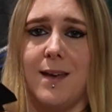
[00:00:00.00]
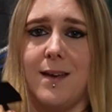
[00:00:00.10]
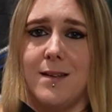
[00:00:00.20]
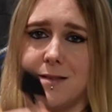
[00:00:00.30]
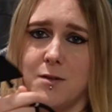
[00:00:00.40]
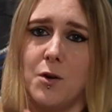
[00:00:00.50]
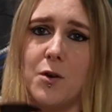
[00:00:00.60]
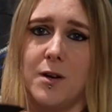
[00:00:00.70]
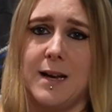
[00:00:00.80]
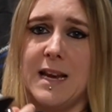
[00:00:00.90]
it's not
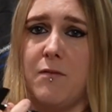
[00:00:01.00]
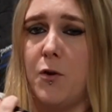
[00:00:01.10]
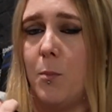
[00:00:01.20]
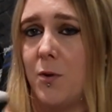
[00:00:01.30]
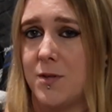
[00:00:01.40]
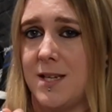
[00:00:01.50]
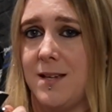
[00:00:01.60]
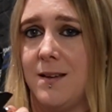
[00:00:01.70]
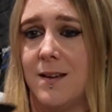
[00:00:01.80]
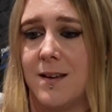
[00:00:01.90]
going to leave your
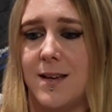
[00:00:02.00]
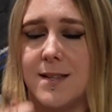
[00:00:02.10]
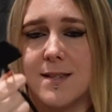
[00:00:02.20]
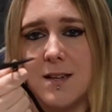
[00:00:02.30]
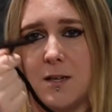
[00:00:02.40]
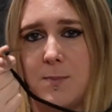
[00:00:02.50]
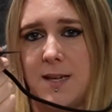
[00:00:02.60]
body. It's going to be